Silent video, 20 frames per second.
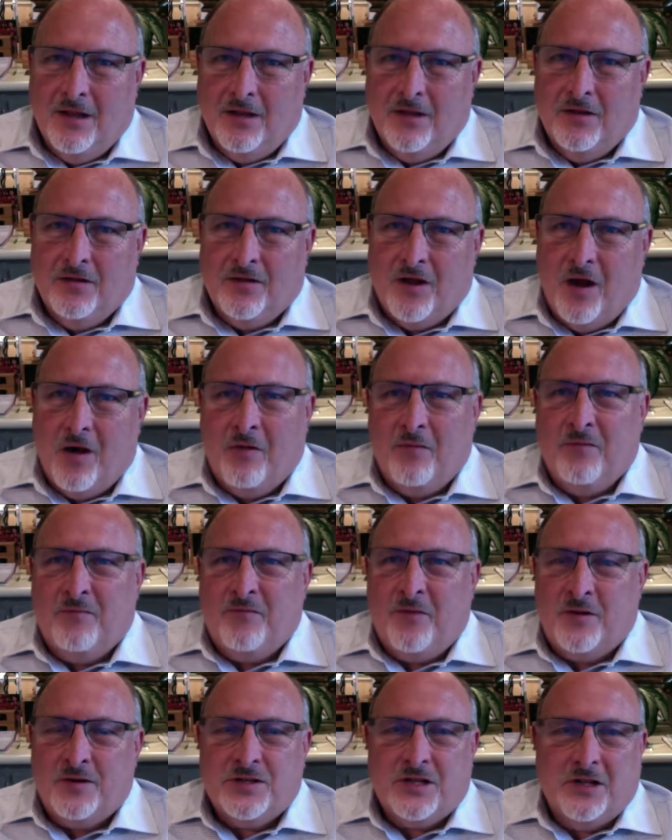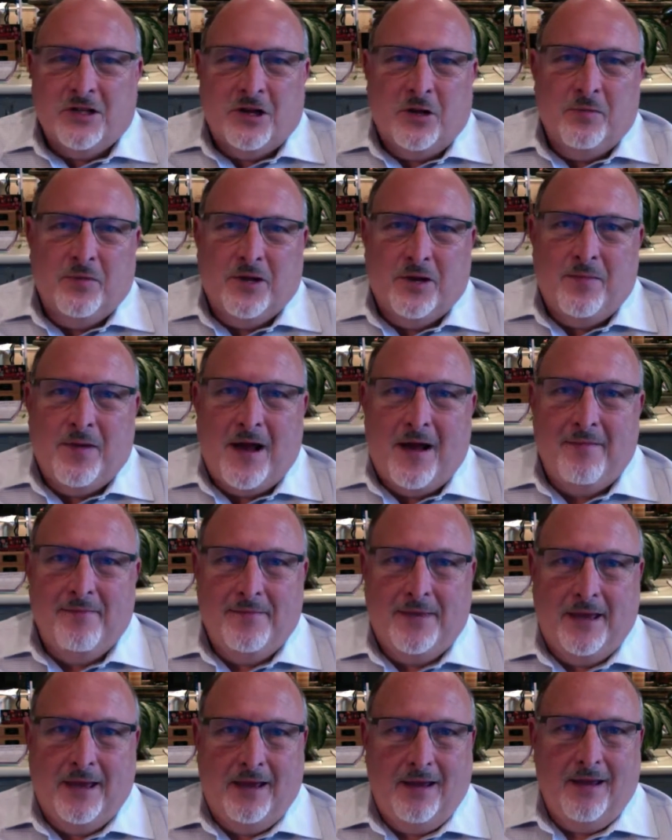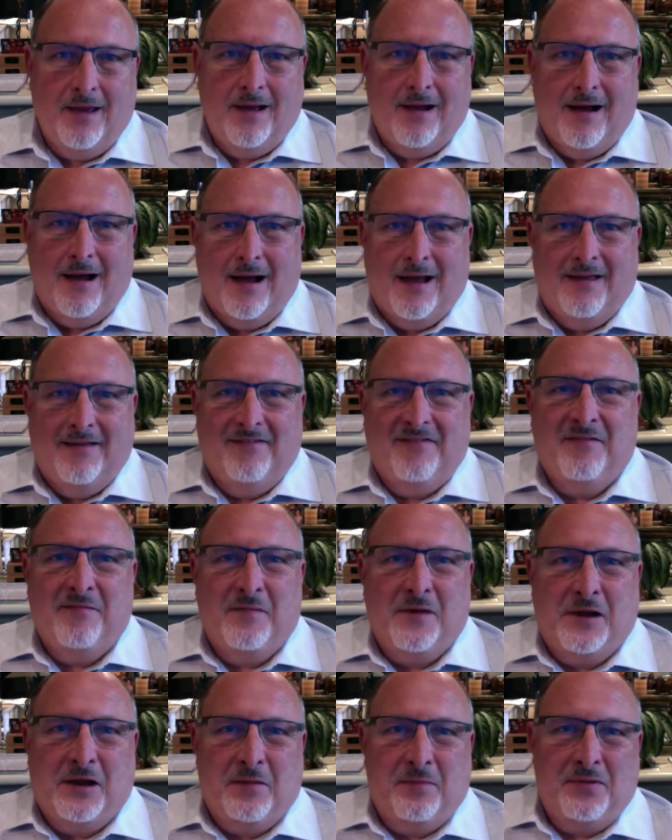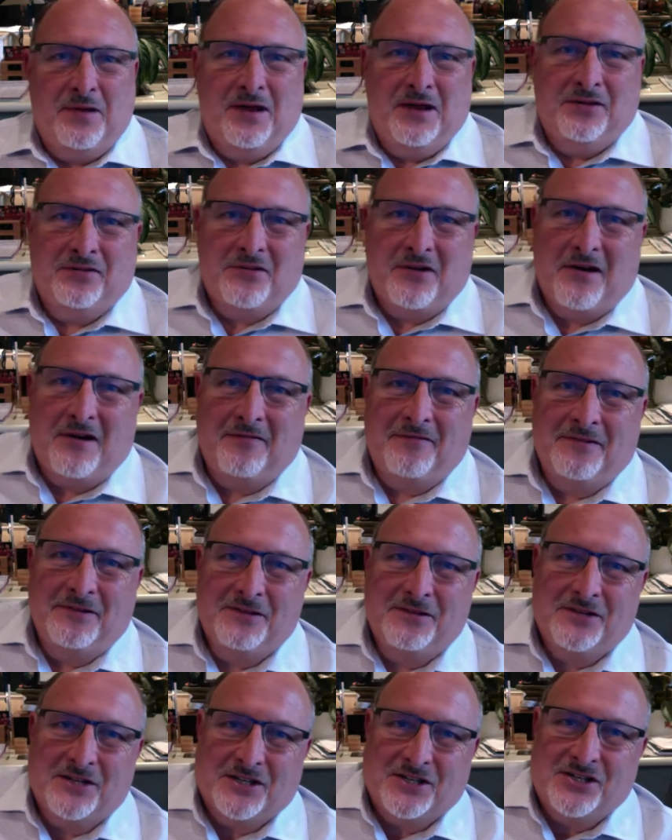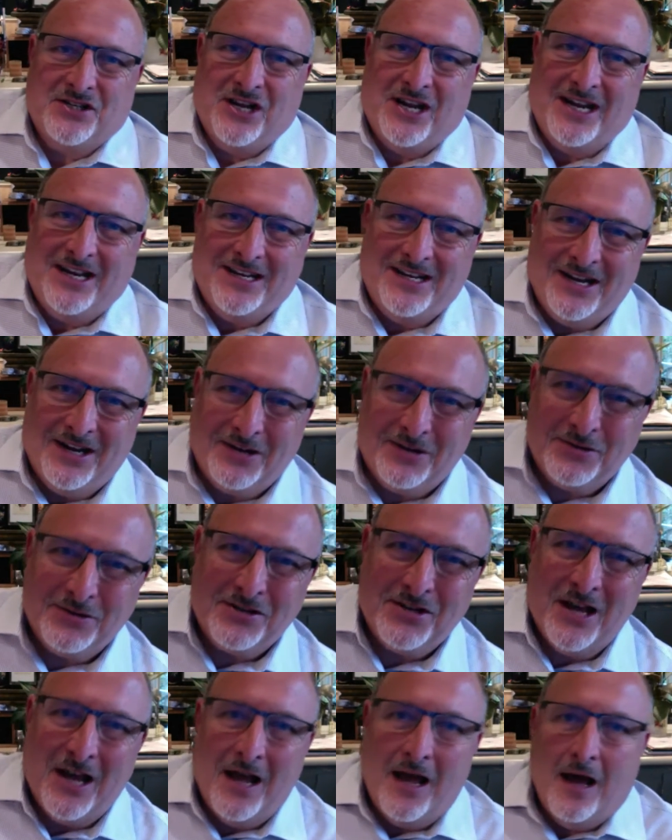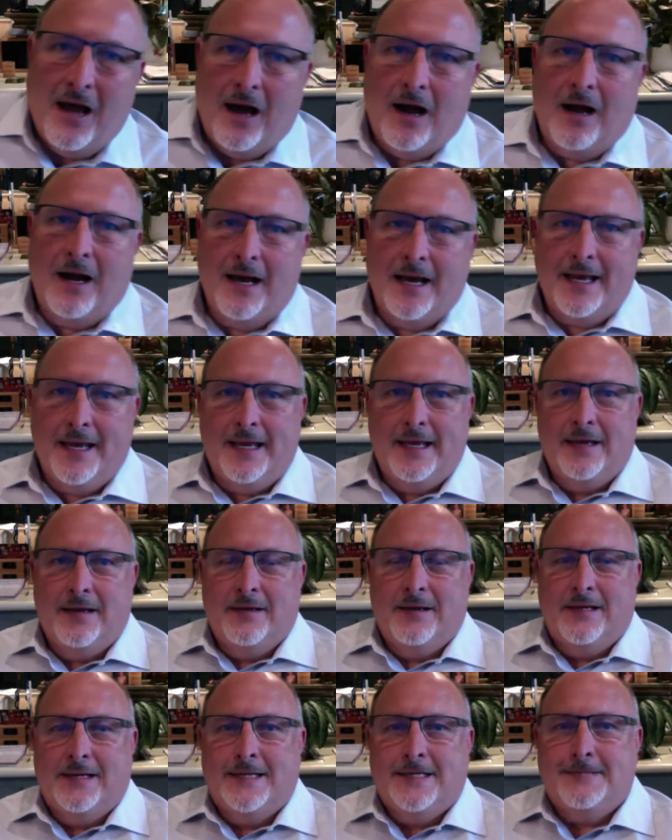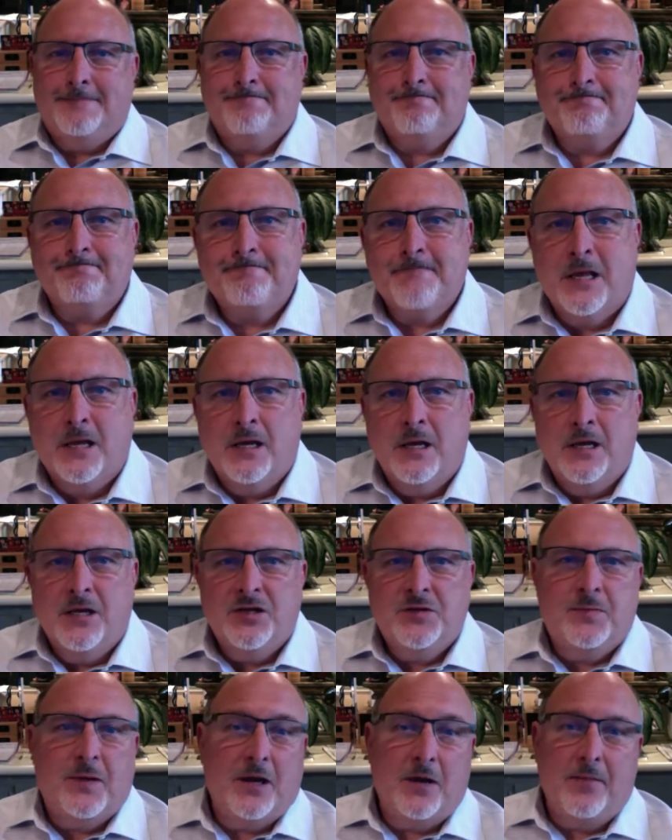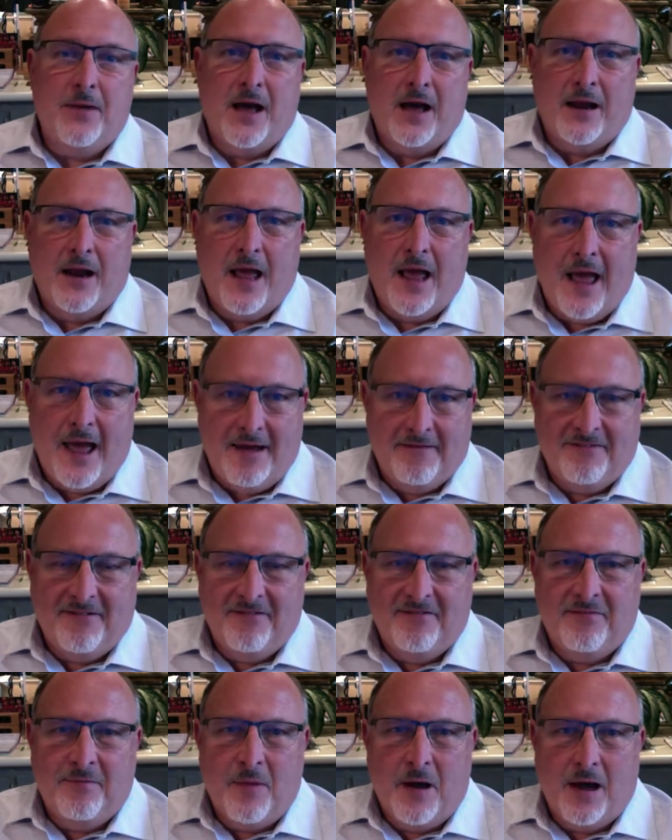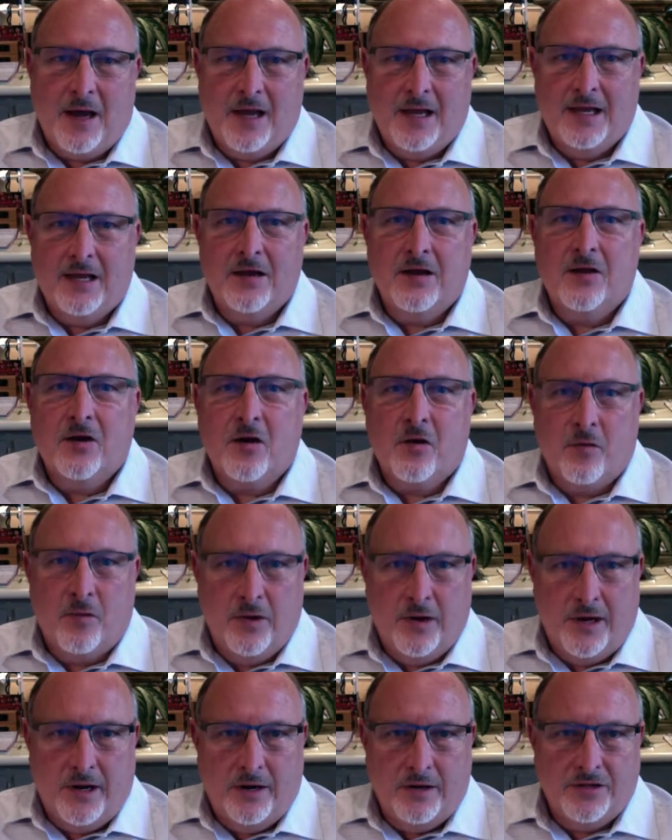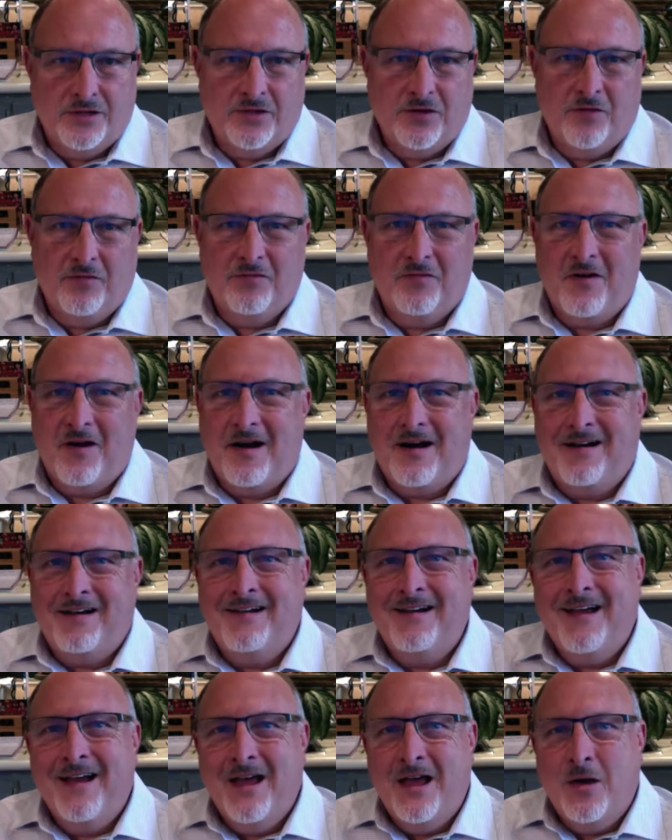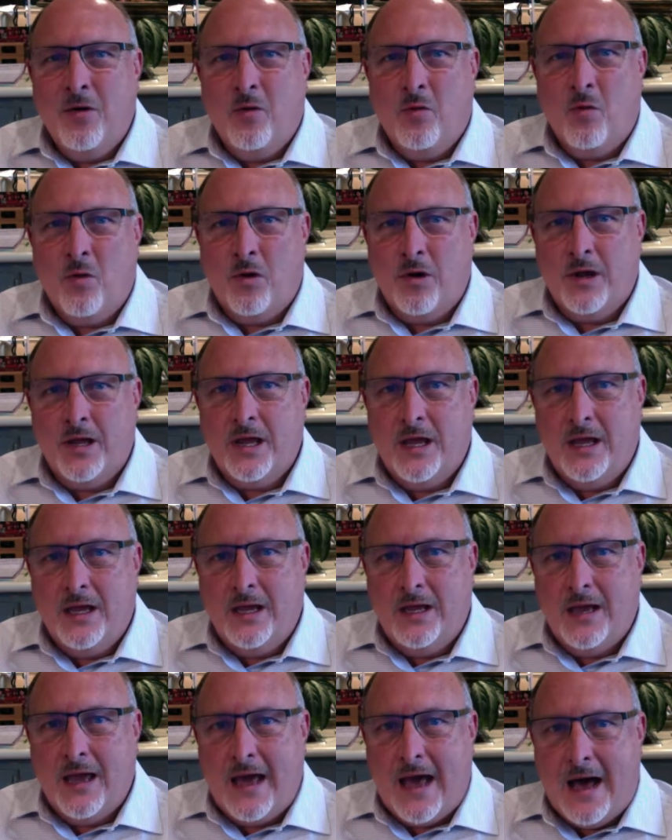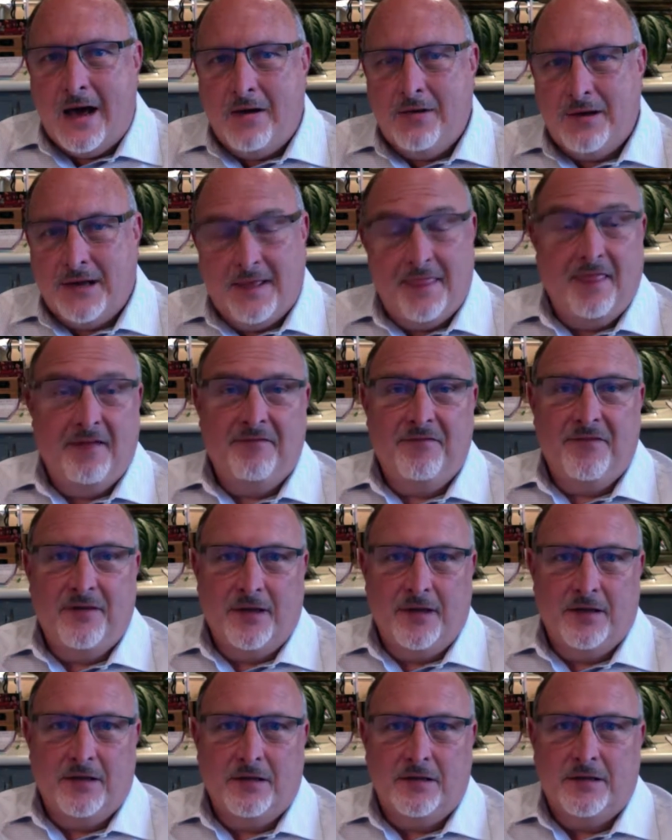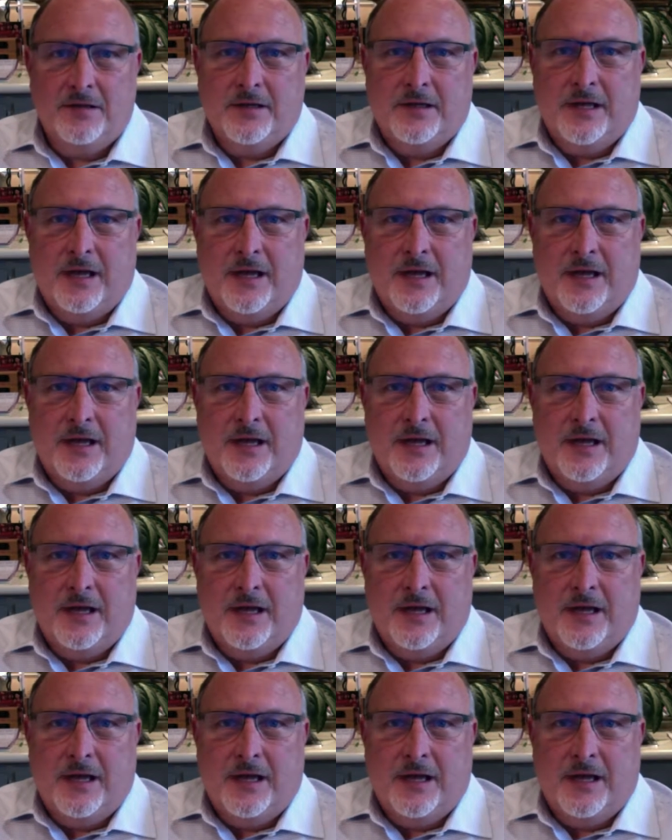So first, a little bit about me. I've been at PSR for 16 years. I spent about half of my career so far working out in the field,